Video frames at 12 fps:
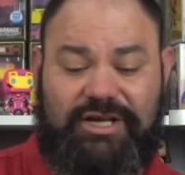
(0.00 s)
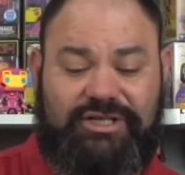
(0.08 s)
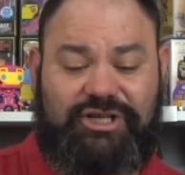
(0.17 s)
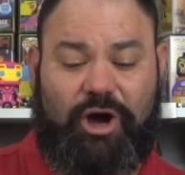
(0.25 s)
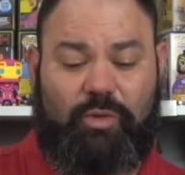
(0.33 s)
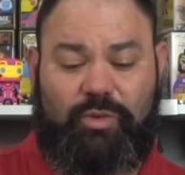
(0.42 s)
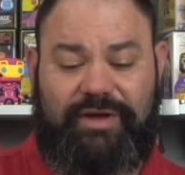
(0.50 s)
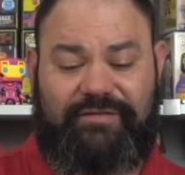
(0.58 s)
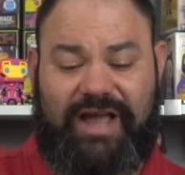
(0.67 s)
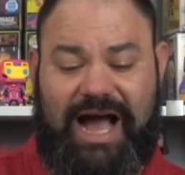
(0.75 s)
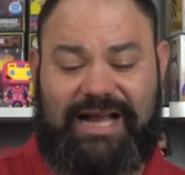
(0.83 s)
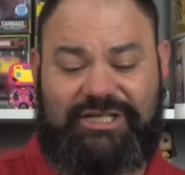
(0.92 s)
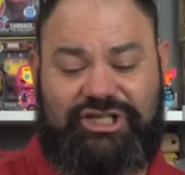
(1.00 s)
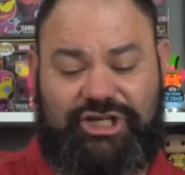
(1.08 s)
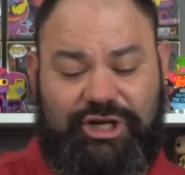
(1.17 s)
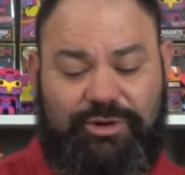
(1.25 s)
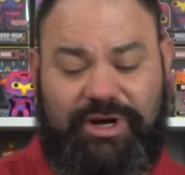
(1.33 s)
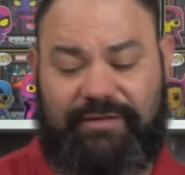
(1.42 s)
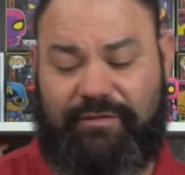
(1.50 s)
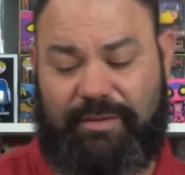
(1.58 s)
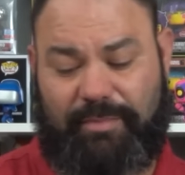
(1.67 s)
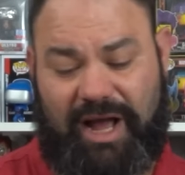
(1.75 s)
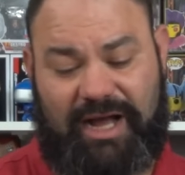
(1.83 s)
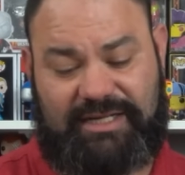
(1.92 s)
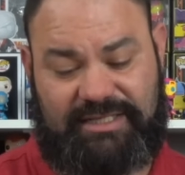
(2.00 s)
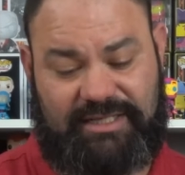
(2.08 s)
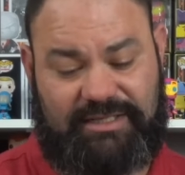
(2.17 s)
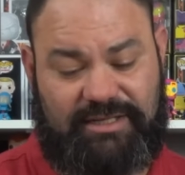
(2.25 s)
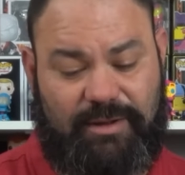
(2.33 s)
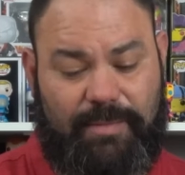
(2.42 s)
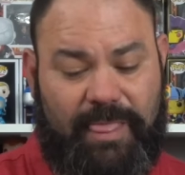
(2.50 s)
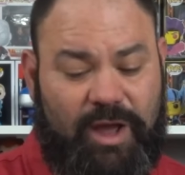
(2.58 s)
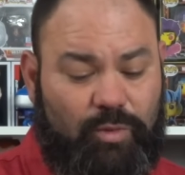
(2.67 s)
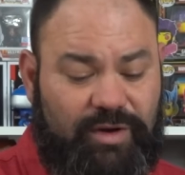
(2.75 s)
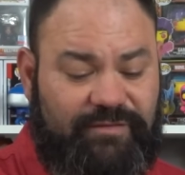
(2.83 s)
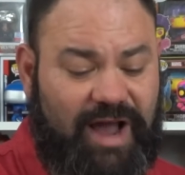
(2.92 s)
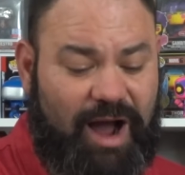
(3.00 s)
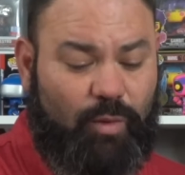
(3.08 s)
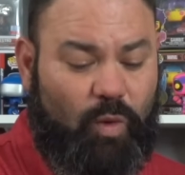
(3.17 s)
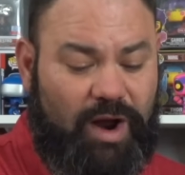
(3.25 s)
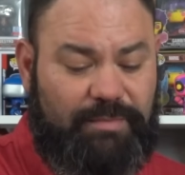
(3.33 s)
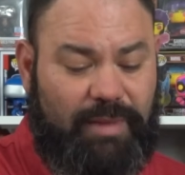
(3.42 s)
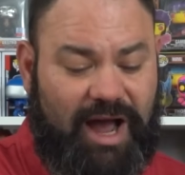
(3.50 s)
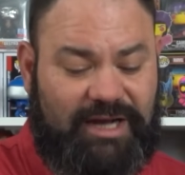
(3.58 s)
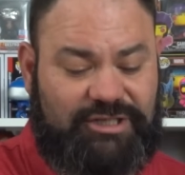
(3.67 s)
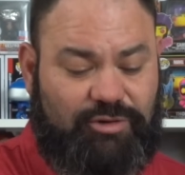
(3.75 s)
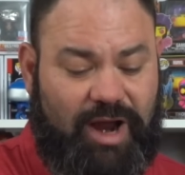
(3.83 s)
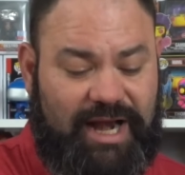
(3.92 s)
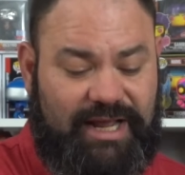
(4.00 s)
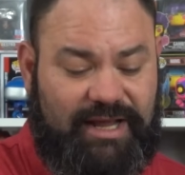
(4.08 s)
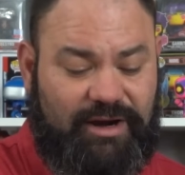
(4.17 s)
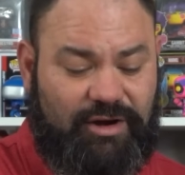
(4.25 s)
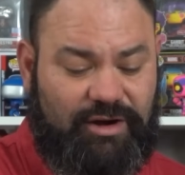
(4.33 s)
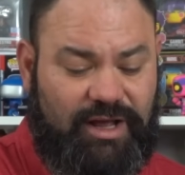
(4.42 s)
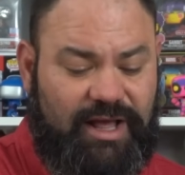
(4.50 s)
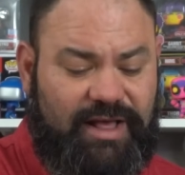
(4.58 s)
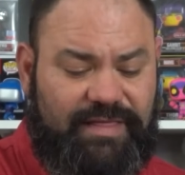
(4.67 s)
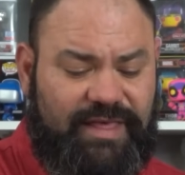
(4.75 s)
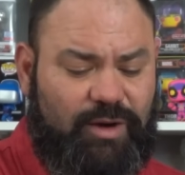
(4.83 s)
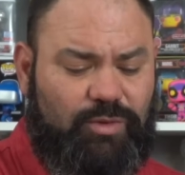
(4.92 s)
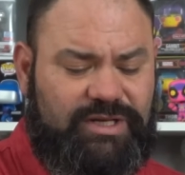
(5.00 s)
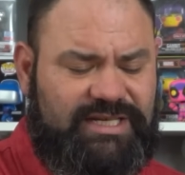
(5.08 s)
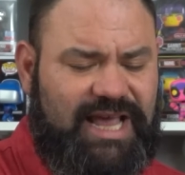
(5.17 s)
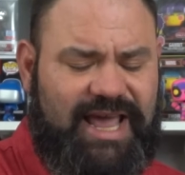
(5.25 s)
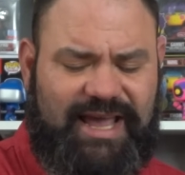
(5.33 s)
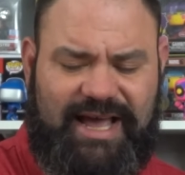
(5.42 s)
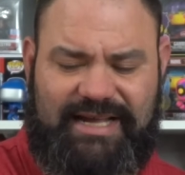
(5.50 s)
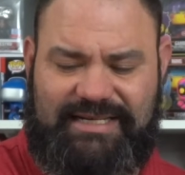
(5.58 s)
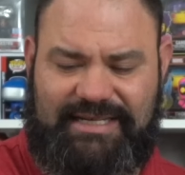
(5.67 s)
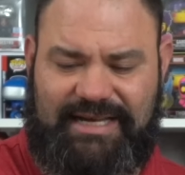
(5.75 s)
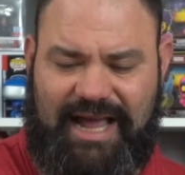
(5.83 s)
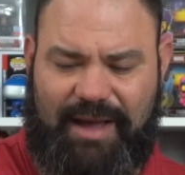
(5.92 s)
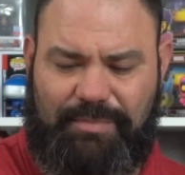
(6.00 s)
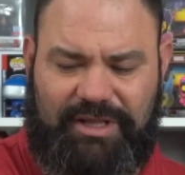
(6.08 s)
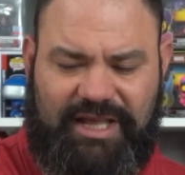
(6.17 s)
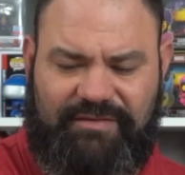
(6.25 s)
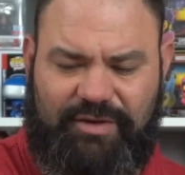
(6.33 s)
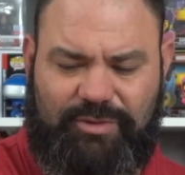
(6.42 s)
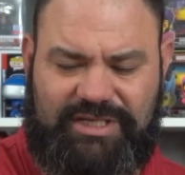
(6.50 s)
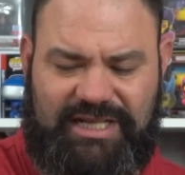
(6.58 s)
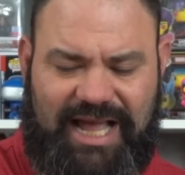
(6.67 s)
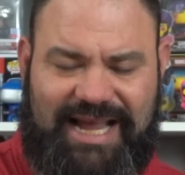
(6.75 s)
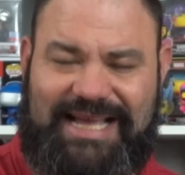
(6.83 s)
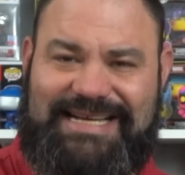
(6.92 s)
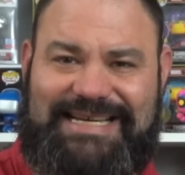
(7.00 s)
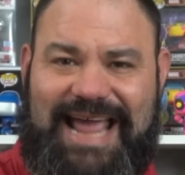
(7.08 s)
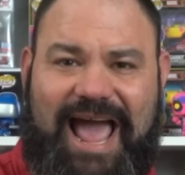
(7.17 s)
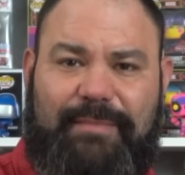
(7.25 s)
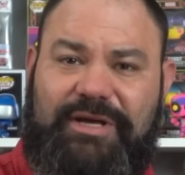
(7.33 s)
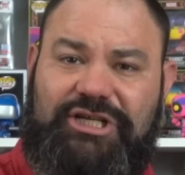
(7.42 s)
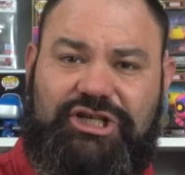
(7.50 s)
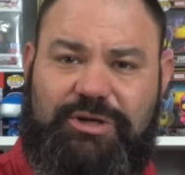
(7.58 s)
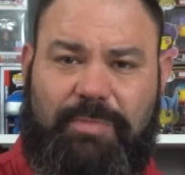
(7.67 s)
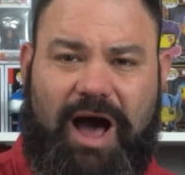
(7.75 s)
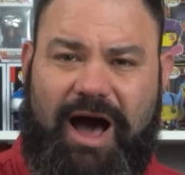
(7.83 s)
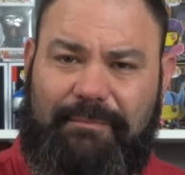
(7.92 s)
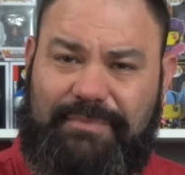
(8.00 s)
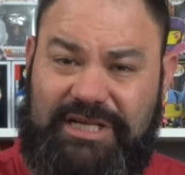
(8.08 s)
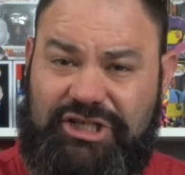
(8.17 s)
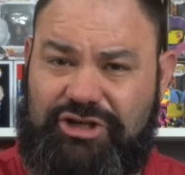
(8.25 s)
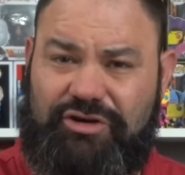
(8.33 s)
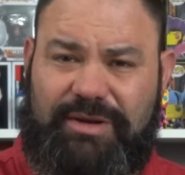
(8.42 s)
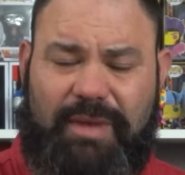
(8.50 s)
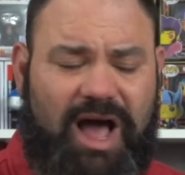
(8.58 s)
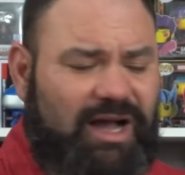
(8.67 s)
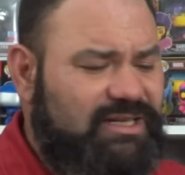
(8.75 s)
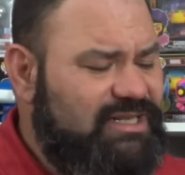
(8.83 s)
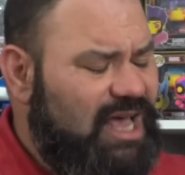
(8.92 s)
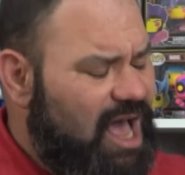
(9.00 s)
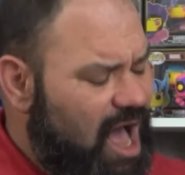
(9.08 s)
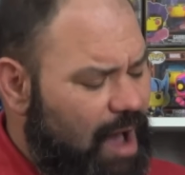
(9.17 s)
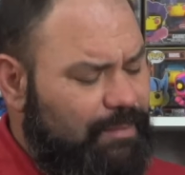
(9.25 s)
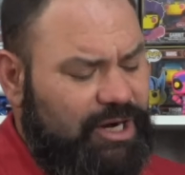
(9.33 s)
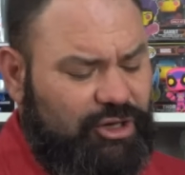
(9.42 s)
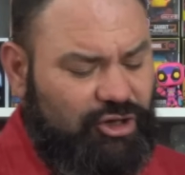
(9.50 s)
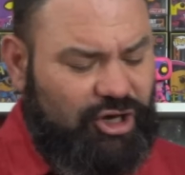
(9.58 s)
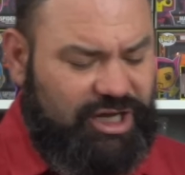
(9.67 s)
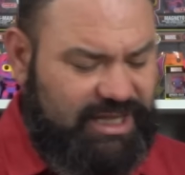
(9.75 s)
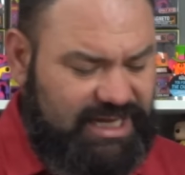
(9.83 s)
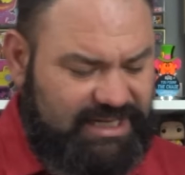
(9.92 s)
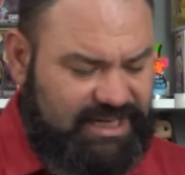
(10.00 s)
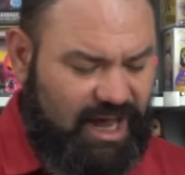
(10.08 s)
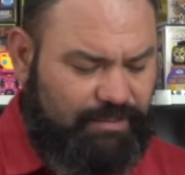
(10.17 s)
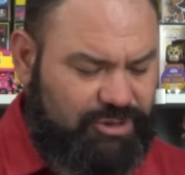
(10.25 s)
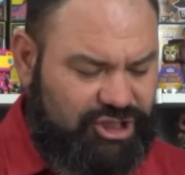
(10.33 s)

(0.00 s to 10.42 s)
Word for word: So we've got 2 different boxes. We've got one box right here that was a I believe it was like a damaged pop mystery box. I'm going to look these up